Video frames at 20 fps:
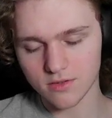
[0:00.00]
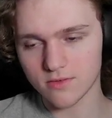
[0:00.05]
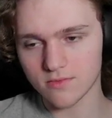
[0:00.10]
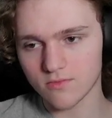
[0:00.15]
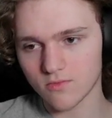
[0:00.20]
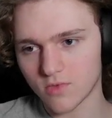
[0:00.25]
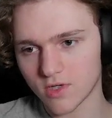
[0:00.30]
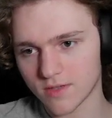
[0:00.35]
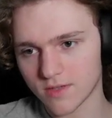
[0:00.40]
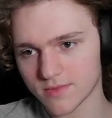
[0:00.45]

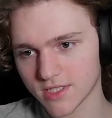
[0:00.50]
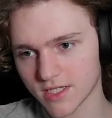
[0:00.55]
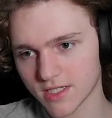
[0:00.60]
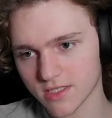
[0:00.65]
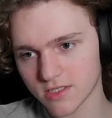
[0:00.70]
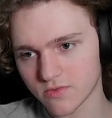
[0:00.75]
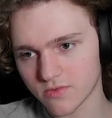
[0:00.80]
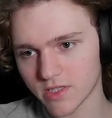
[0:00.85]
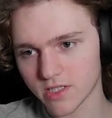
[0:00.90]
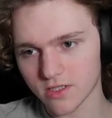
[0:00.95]
what I'm saying
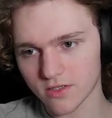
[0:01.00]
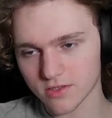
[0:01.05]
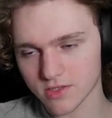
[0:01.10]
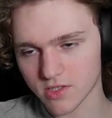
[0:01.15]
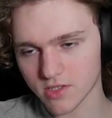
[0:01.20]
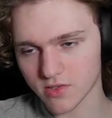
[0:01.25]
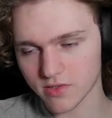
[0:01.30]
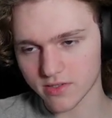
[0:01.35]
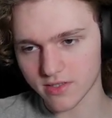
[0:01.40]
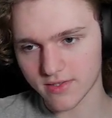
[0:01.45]
is we can also
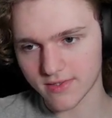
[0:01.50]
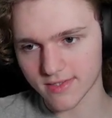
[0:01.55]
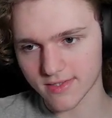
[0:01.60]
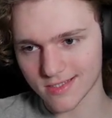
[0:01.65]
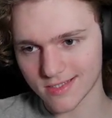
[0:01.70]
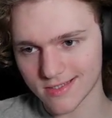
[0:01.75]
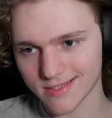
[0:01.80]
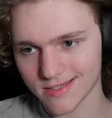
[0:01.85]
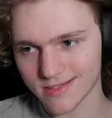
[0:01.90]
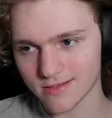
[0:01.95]
look at the
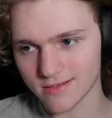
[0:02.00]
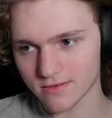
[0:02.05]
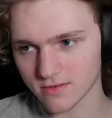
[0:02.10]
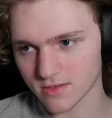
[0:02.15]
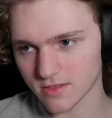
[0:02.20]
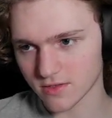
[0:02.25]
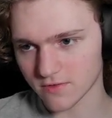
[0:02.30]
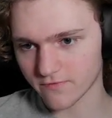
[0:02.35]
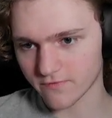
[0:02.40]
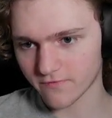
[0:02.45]

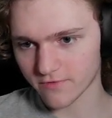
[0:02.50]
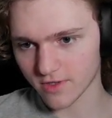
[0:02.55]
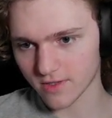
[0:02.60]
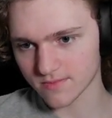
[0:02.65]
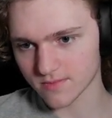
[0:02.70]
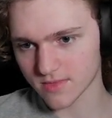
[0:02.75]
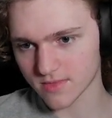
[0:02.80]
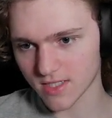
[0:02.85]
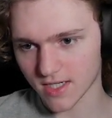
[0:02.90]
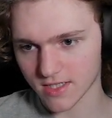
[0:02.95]
signals from
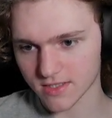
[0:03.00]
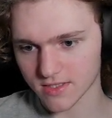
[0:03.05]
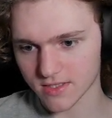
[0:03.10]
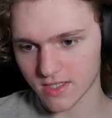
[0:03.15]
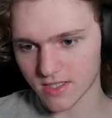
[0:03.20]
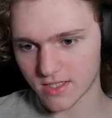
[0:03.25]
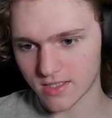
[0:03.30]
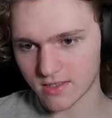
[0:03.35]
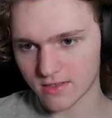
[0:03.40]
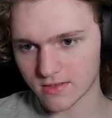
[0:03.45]
text edit.